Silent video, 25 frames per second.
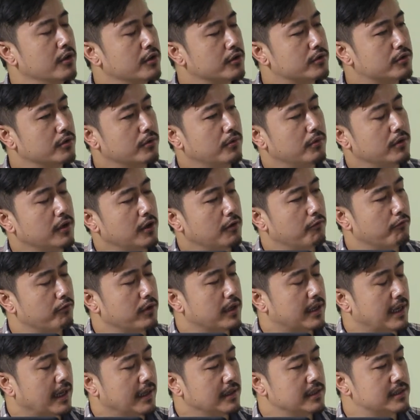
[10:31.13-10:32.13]
So
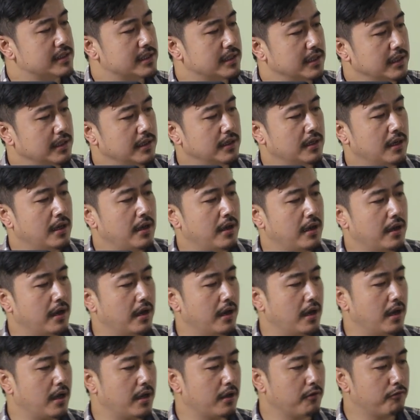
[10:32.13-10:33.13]
we can see,
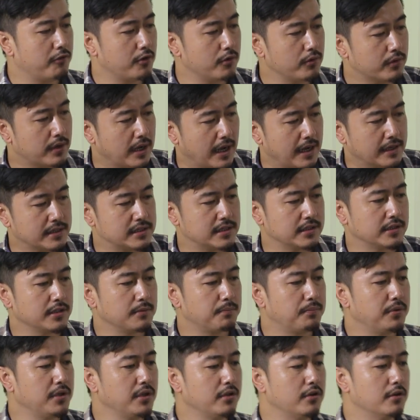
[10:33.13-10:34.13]
if you look at
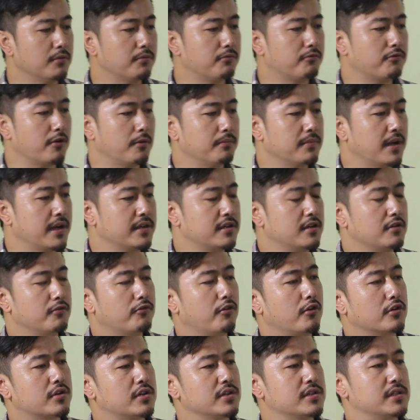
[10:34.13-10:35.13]
the period from
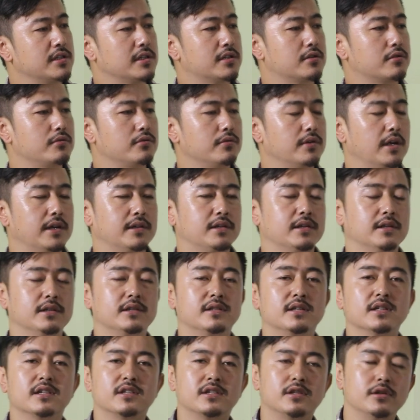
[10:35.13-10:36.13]
1946 to
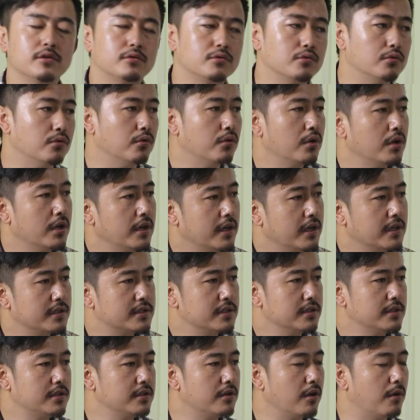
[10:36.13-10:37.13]
1962,
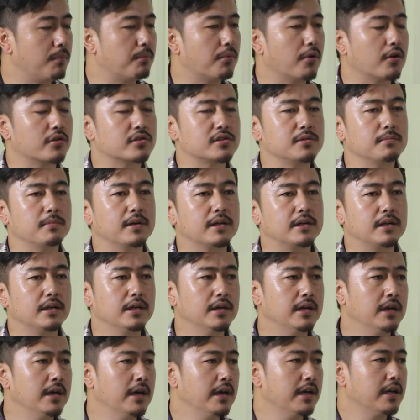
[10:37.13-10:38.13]
isn't it,
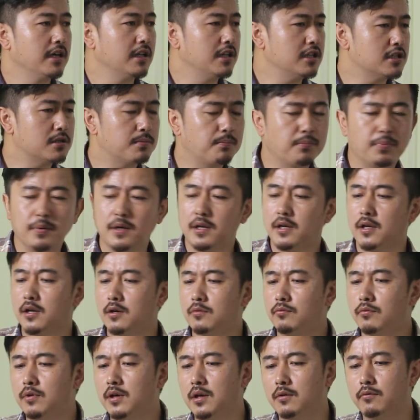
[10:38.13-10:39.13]
approximately, in this
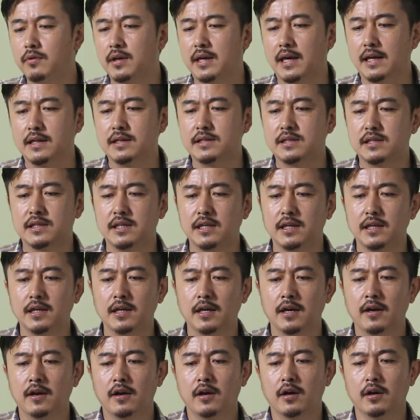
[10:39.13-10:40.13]
period we can
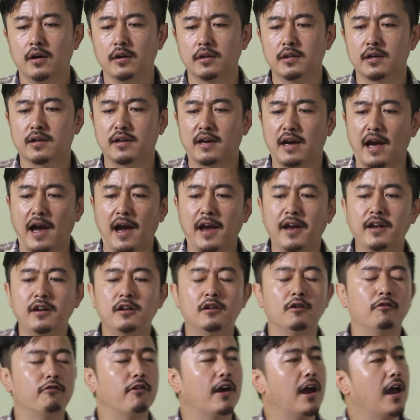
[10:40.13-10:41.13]
see the
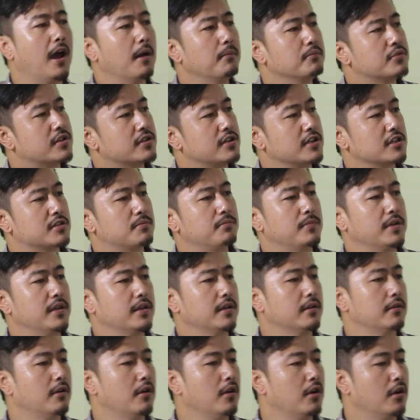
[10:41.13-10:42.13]
kind of arms race,
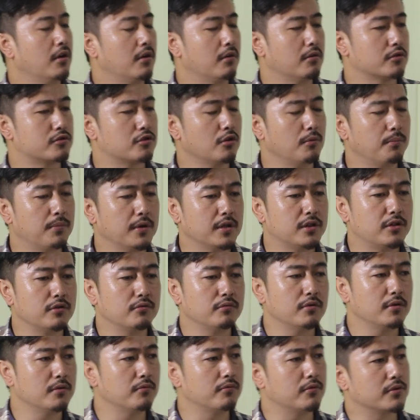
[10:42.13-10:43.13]
meaning Soviet
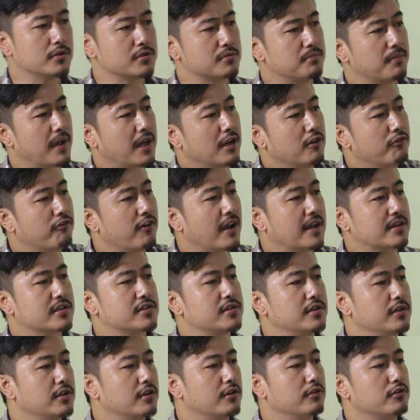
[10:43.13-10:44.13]
Union was
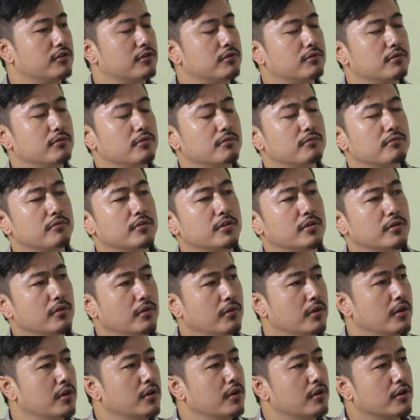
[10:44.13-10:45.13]
manufacturing
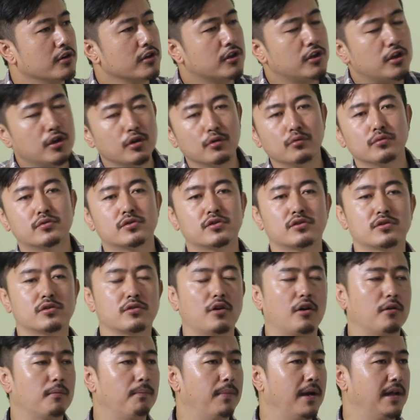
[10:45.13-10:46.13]
huge
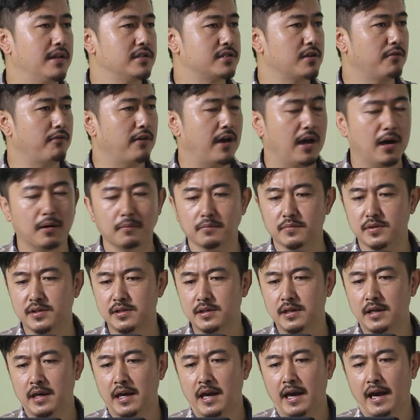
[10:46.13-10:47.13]
stockpiles of
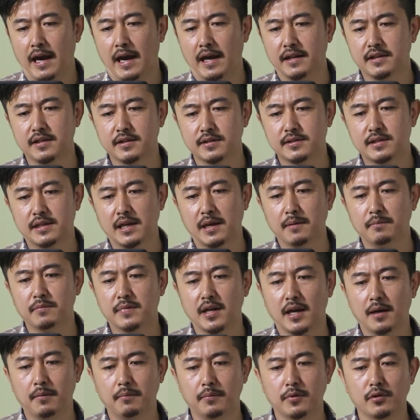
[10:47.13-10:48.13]
arms. At the same
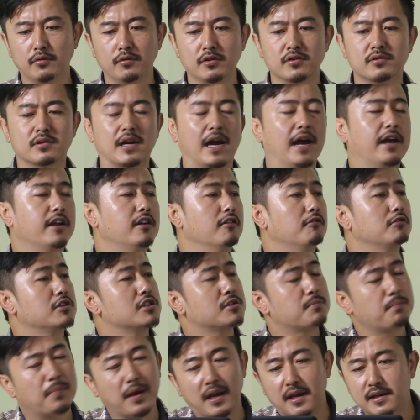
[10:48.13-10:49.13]
time, it's kind of
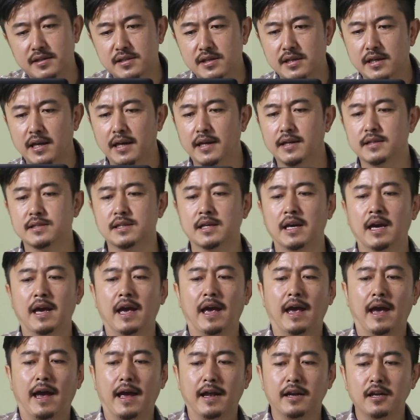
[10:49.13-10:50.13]
space race,
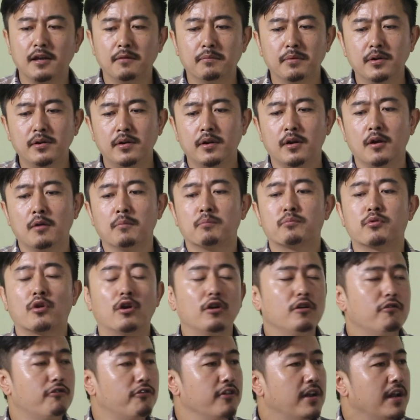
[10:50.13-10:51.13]
and even
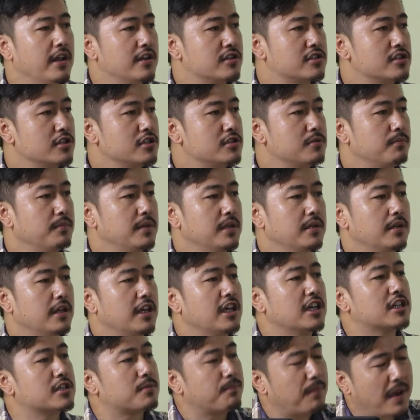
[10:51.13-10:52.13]
proliferations, mean
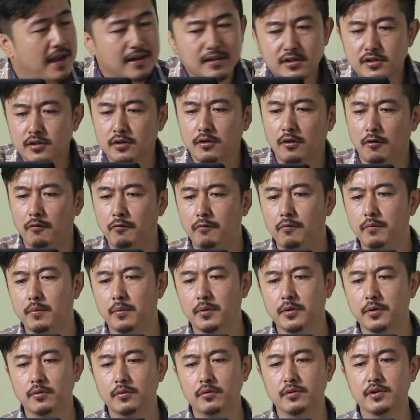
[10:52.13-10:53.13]
expansion of
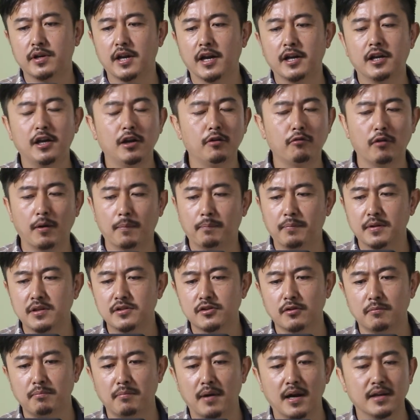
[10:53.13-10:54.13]
deadly
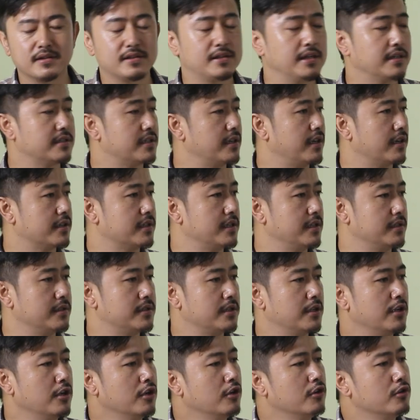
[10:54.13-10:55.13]
weapons of mass destruction.
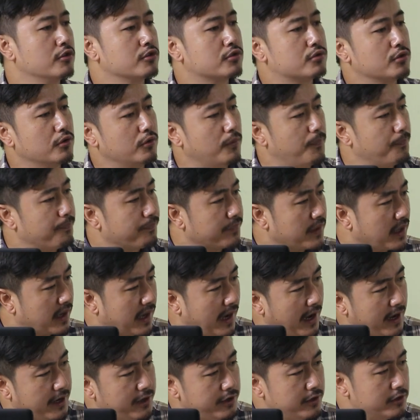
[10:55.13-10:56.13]
So
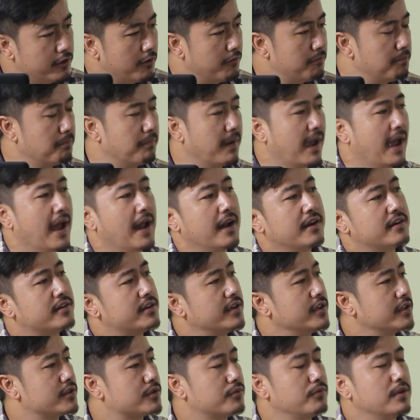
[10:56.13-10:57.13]
kind of
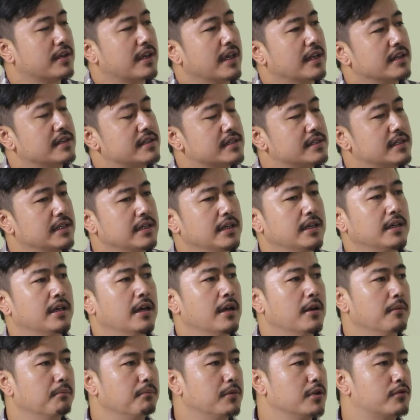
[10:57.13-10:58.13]
mad race we can see
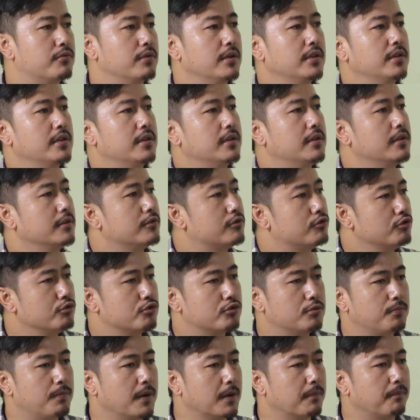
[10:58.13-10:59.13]
between the two
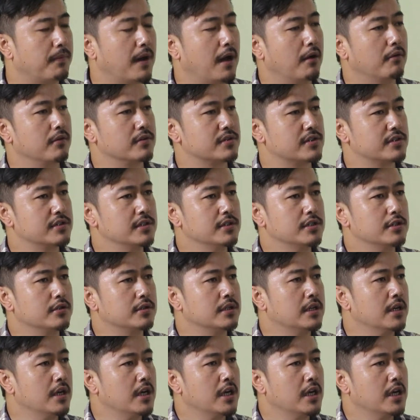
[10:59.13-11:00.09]
superpowers, isn't it?